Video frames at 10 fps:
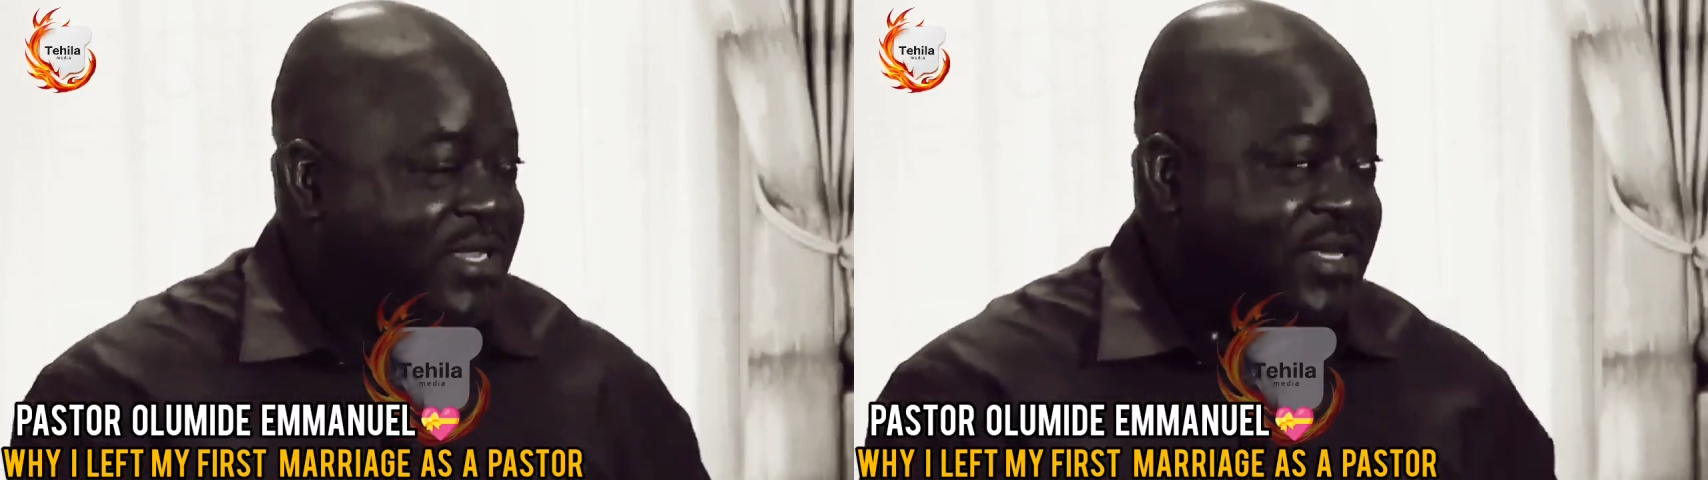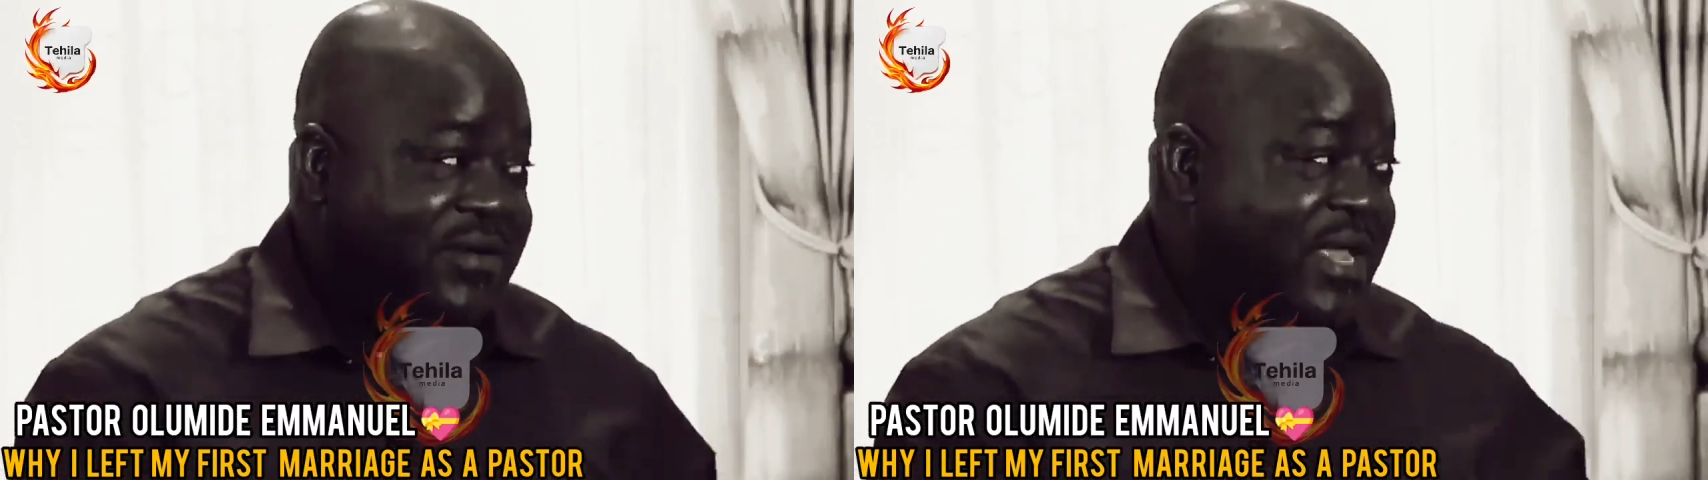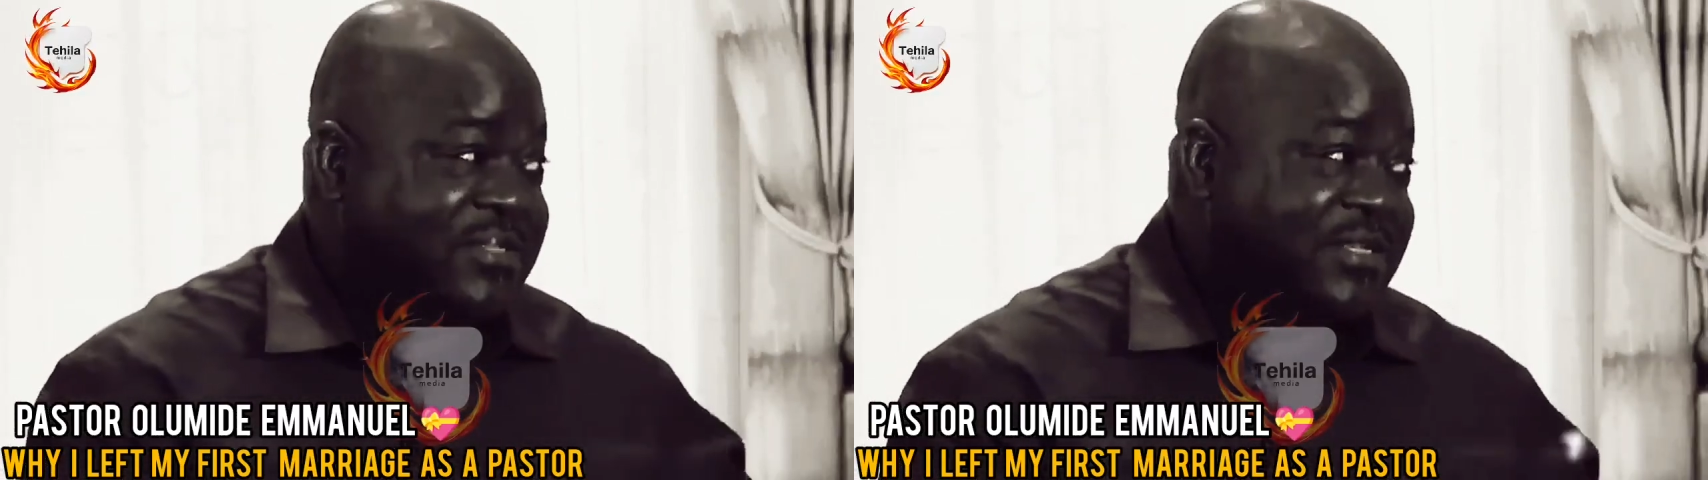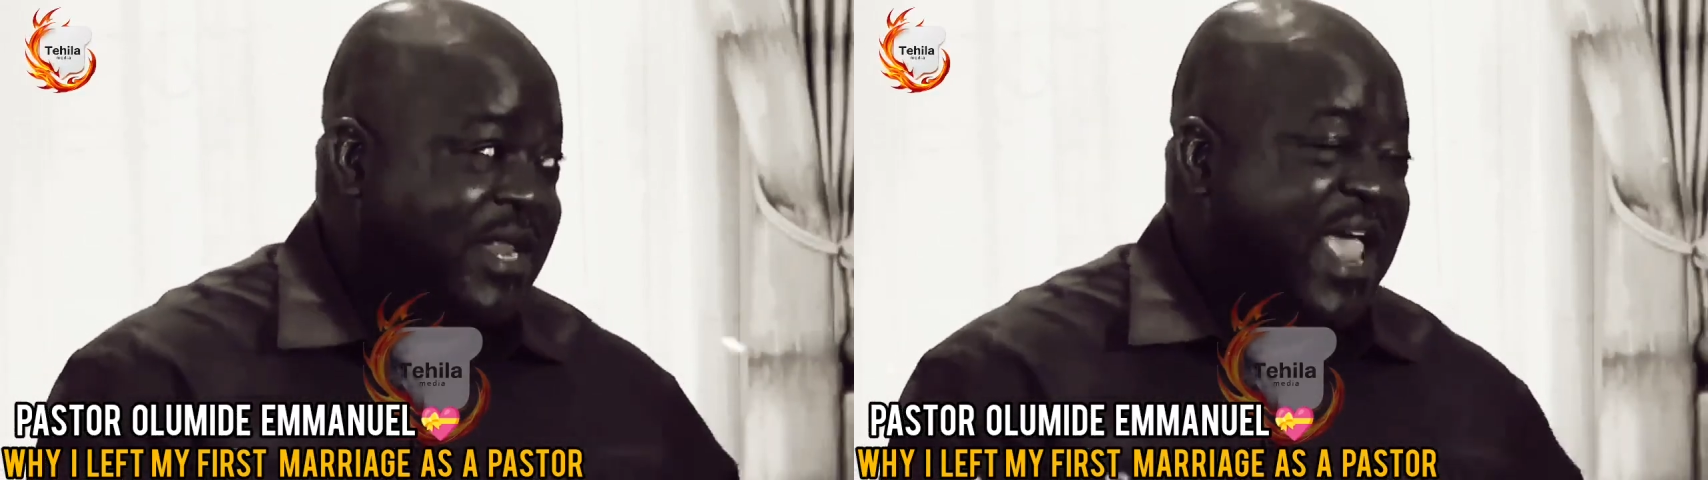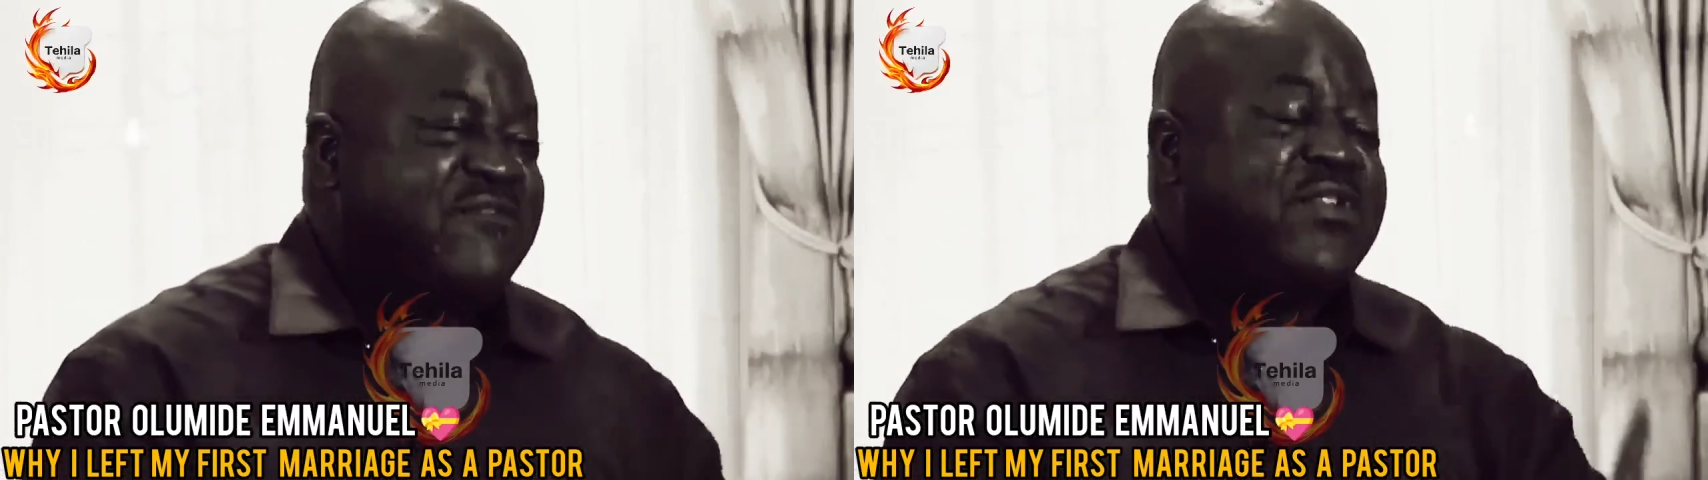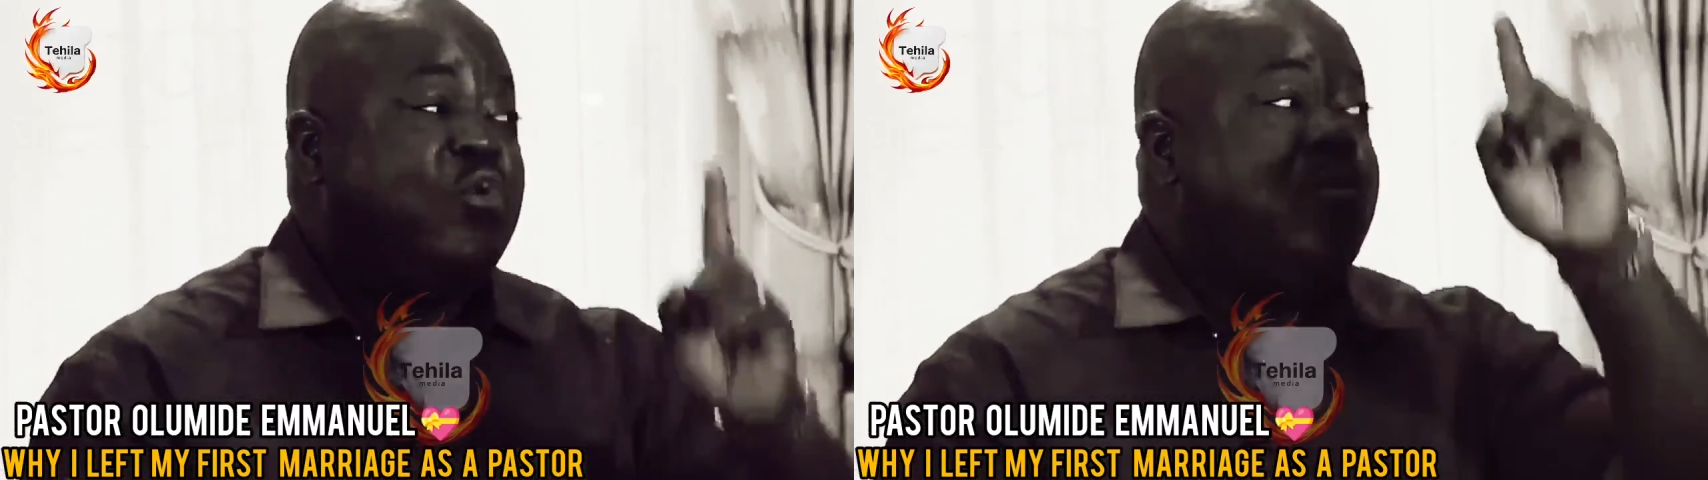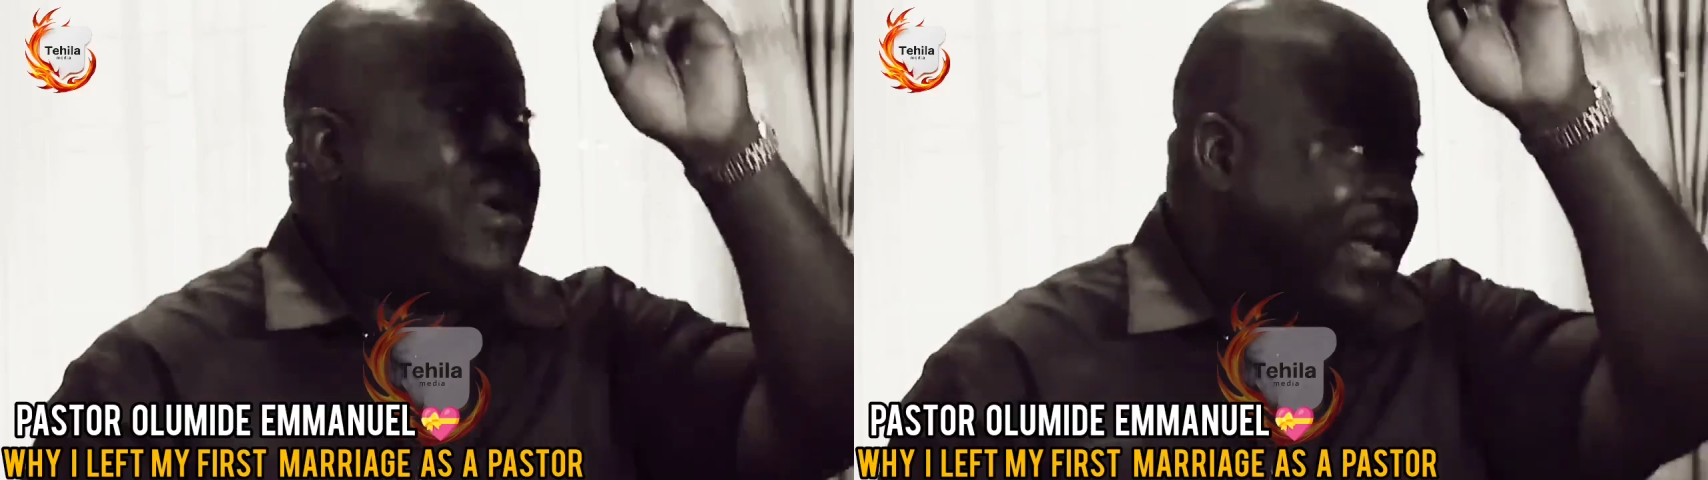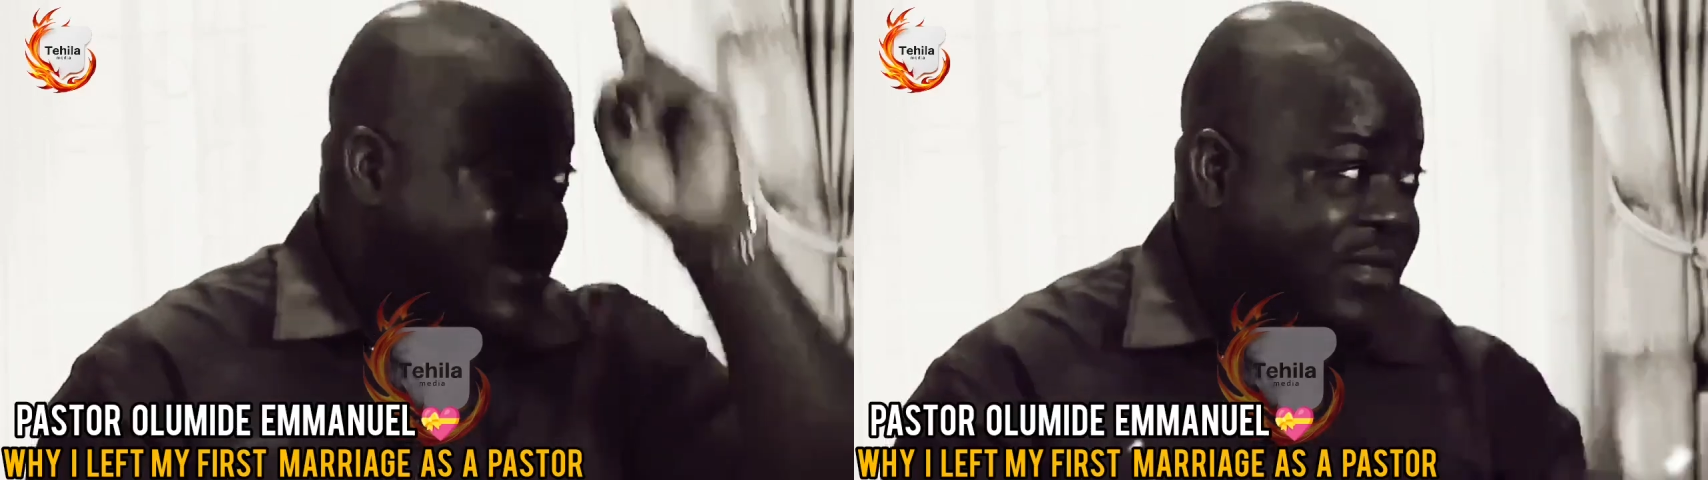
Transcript: I say, no, there's nothing like that. Every woman